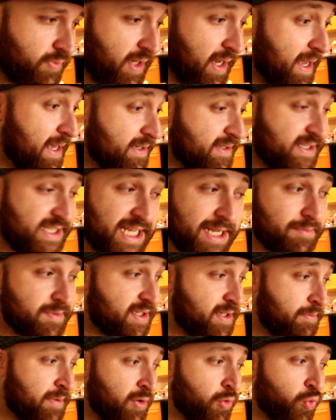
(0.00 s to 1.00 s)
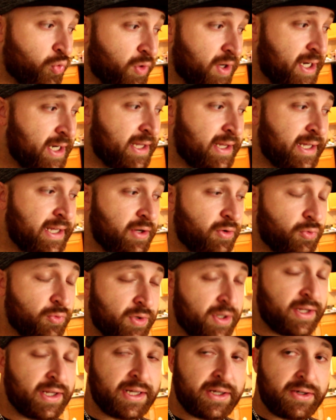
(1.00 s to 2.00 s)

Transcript: it seems to be really, really